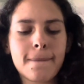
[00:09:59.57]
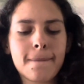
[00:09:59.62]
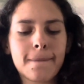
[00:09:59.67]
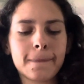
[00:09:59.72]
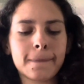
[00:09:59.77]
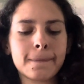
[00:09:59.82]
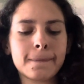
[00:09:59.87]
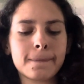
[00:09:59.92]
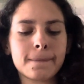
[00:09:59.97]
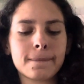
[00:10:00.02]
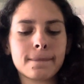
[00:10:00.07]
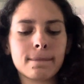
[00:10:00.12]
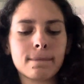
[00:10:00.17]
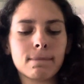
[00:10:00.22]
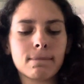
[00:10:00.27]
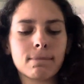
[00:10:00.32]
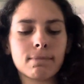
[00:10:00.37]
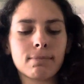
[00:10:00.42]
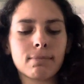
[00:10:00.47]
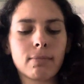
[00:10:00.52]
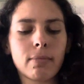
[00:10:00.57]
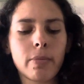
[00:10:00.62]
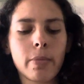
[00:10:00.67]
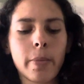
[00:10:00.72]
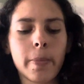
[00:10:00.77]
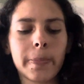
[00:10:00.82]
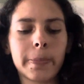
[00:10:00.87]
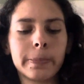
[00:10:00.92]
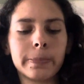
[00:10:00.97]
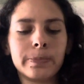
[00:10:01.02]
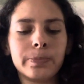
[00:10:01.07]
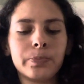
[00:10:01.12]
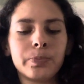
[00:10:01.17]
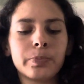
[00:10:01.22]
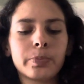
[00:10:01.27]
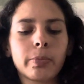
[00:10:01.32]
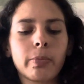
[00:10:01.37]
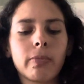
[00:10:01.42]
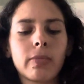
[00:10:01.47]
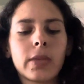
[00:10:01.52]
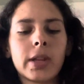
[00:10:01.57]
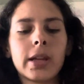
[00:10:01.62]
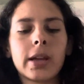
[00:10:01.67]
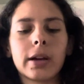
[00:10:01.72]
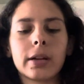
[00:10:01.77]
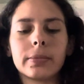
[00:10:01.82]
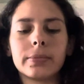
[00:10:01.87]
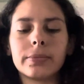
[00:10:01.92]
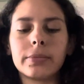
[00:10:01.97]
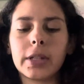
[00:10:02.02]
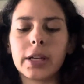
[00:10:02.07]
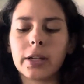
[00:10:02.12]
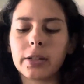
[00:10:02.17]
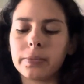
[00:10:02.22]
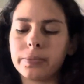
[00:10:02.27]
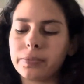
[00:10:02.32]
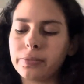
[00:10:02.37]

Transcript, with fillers: mm, mm-hmm. Yeah, yeah.